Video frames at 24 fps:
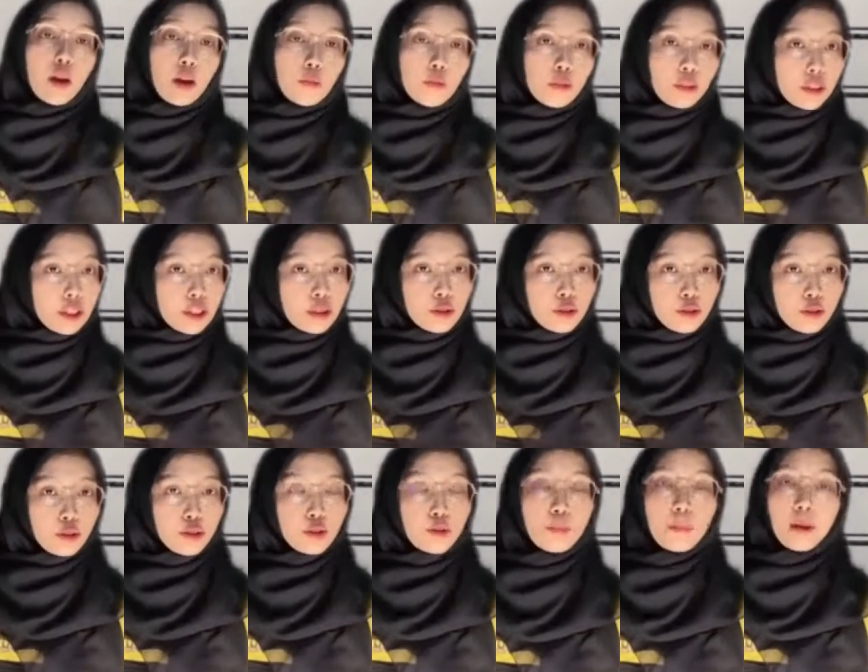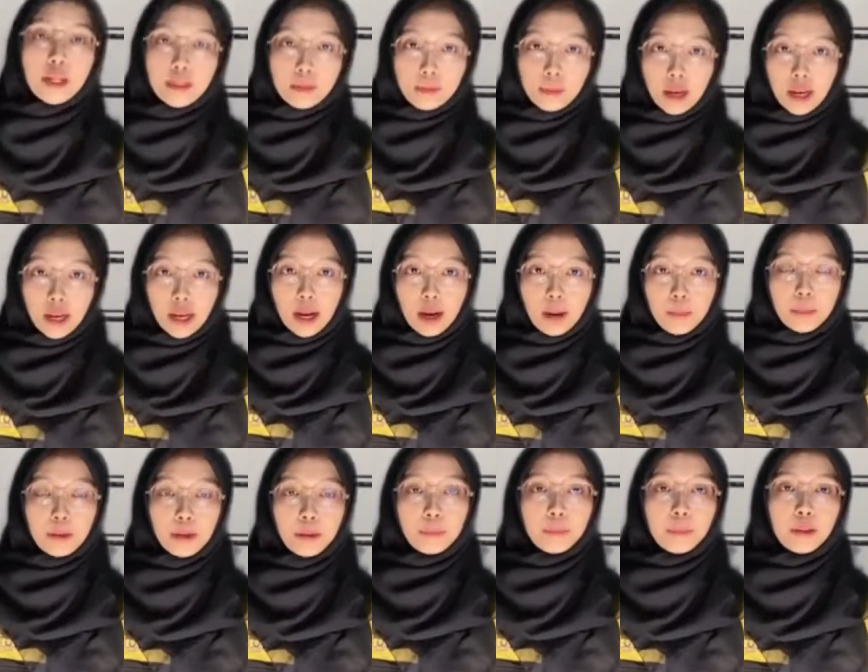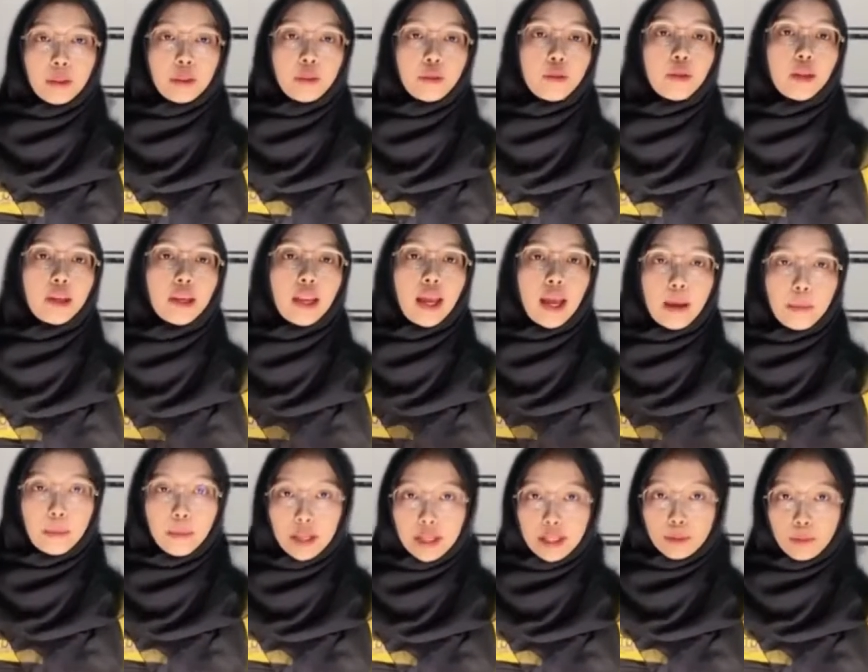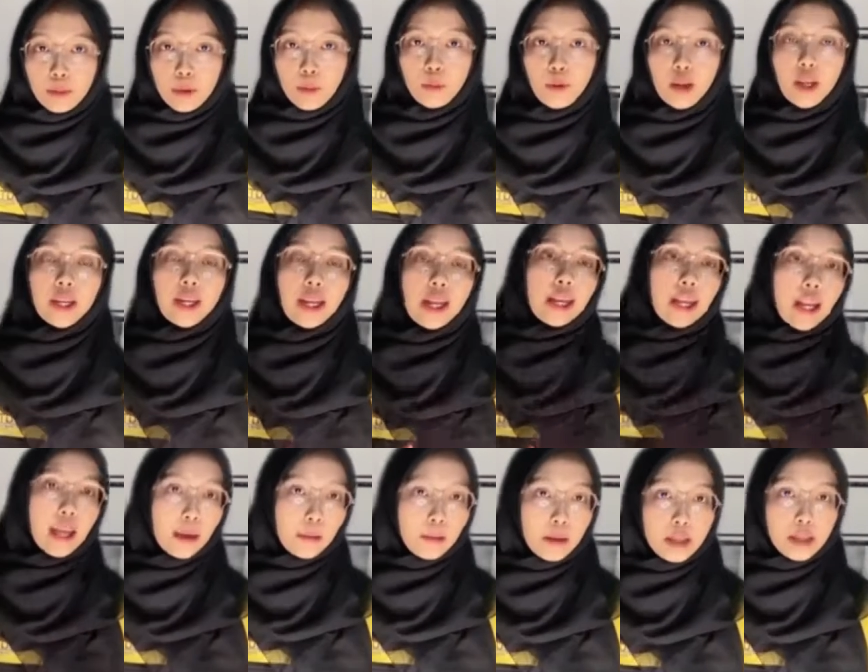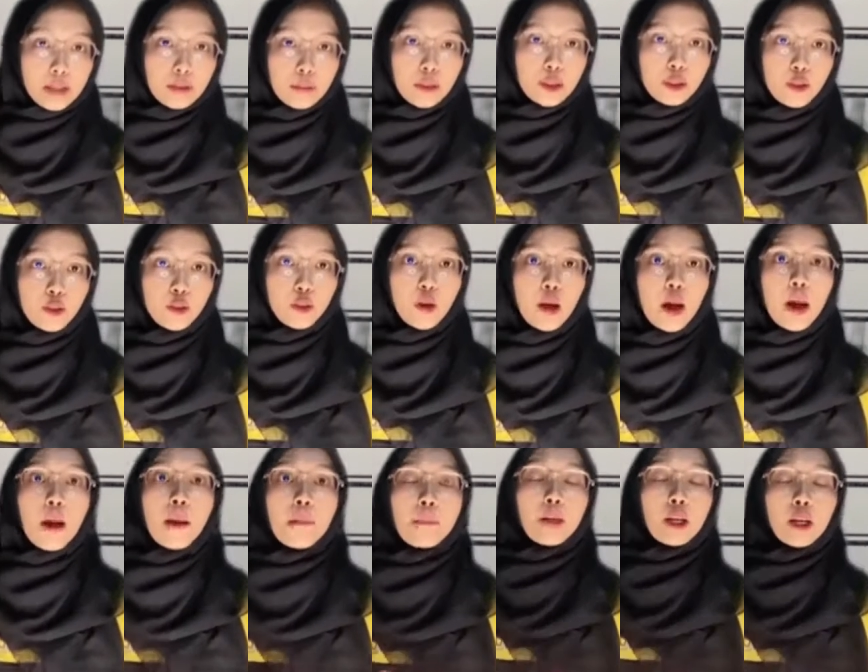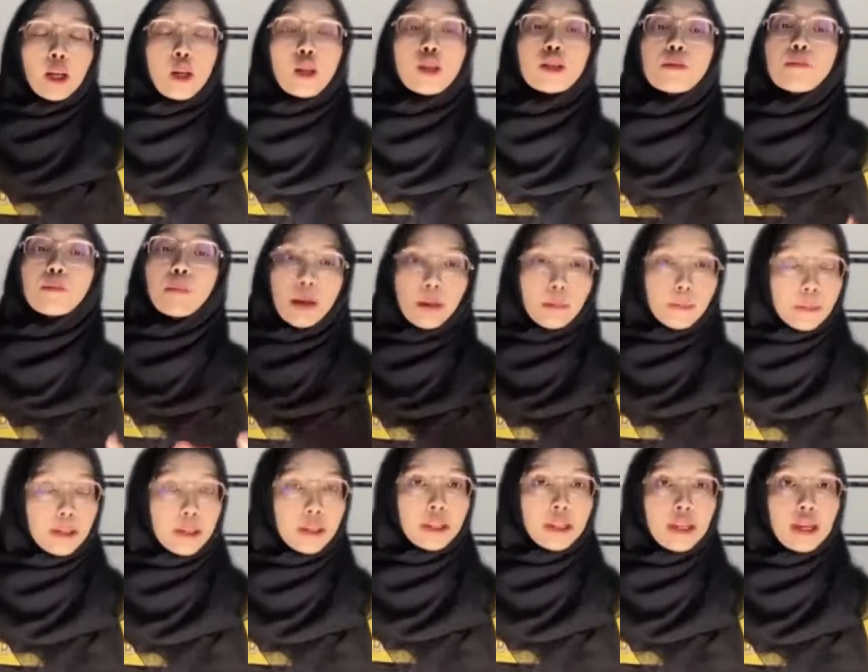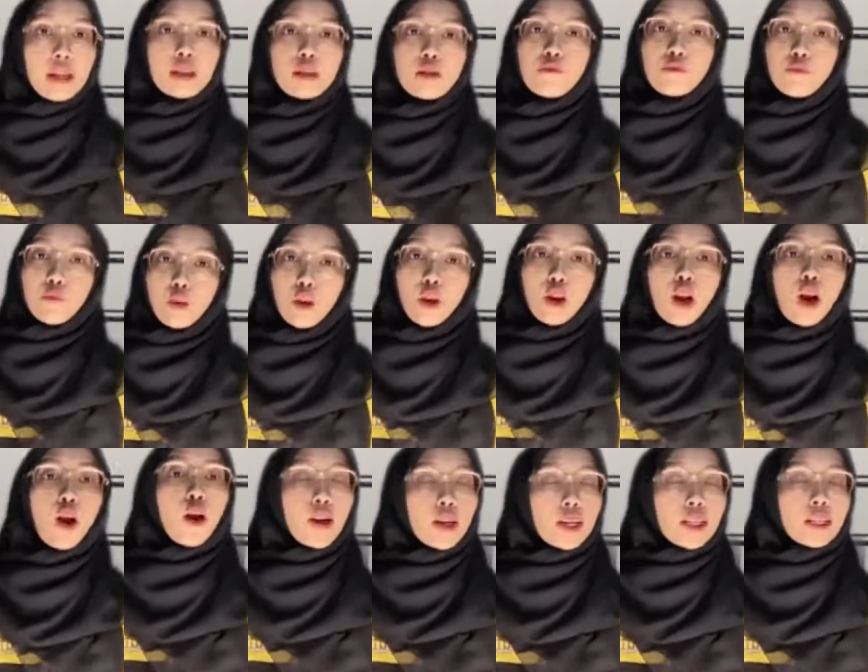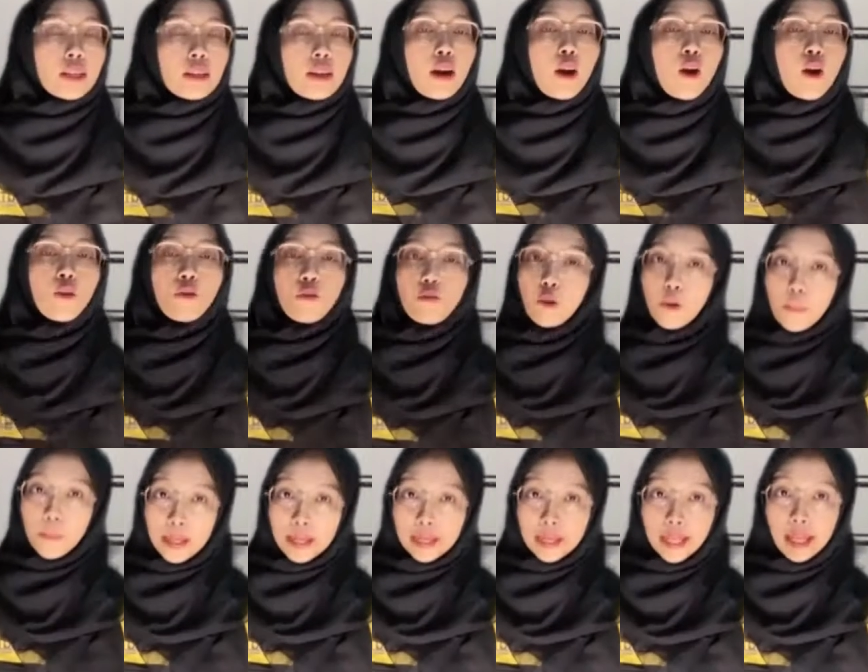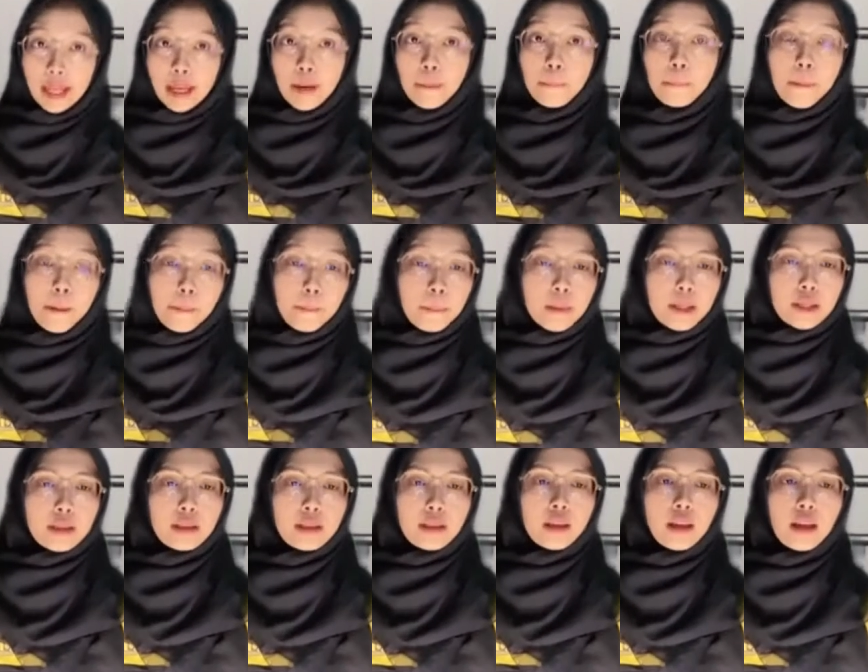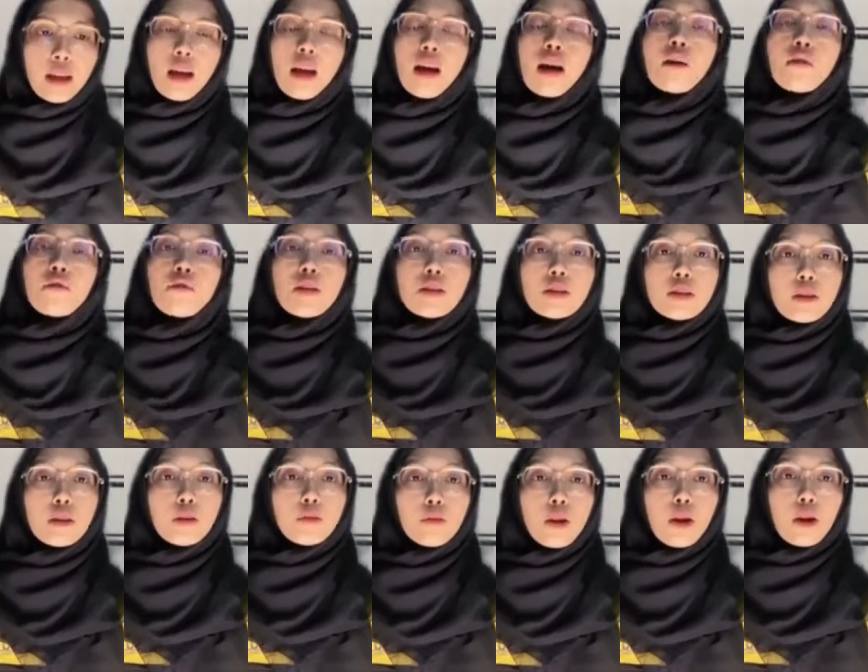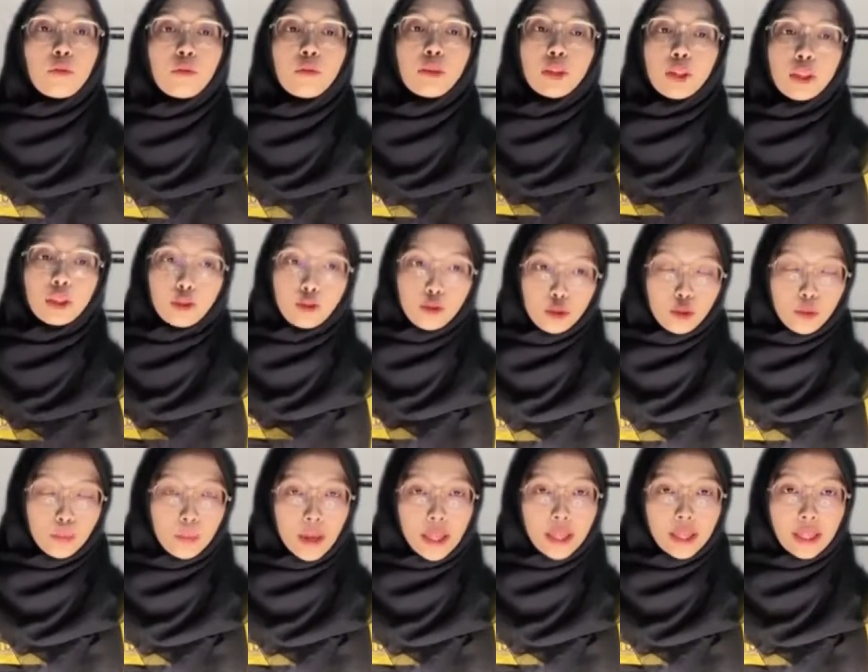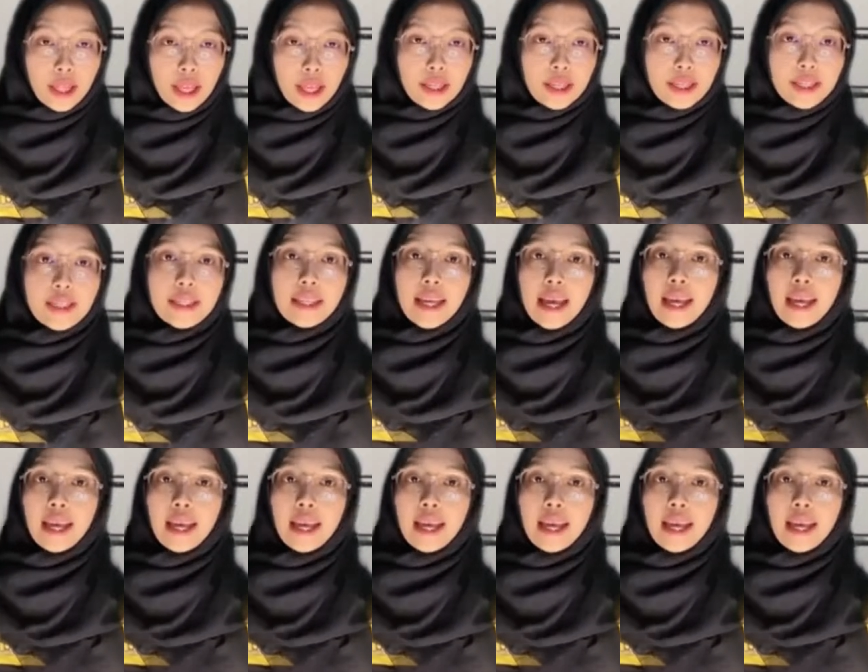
we need to do bus bar coupling between MSB1 and MSB2 because maybe there is fault occur or for maintaining purpose. First of all, we need to do maintenance at